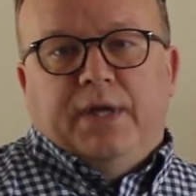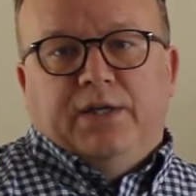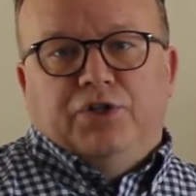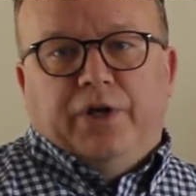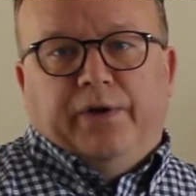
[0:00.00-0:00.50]

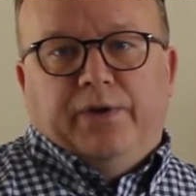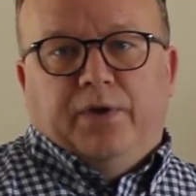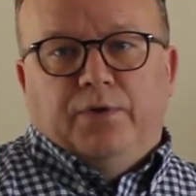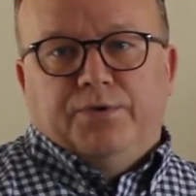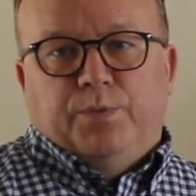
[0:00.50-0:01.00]
and sharing
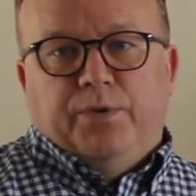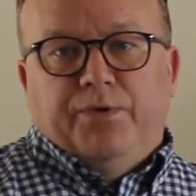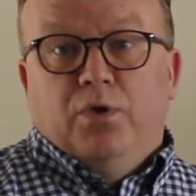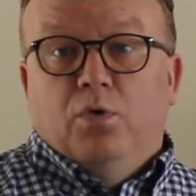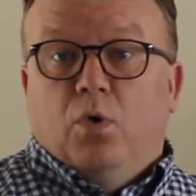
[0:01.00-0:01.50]
those
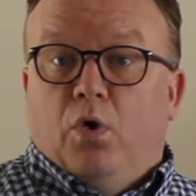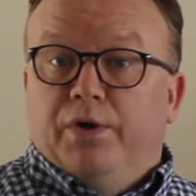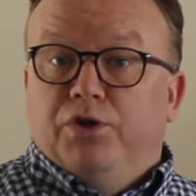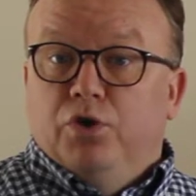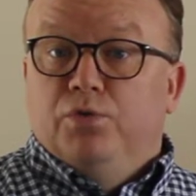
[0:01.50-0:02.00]
with you
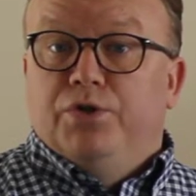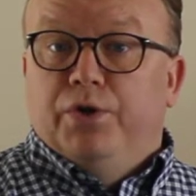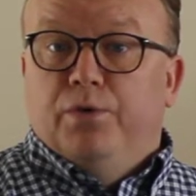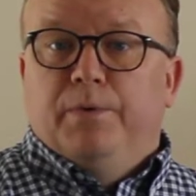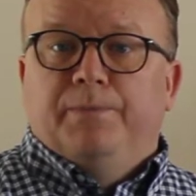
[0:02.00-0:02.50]
on
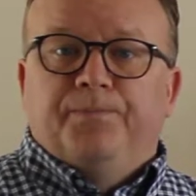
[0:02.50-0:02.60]
YouTube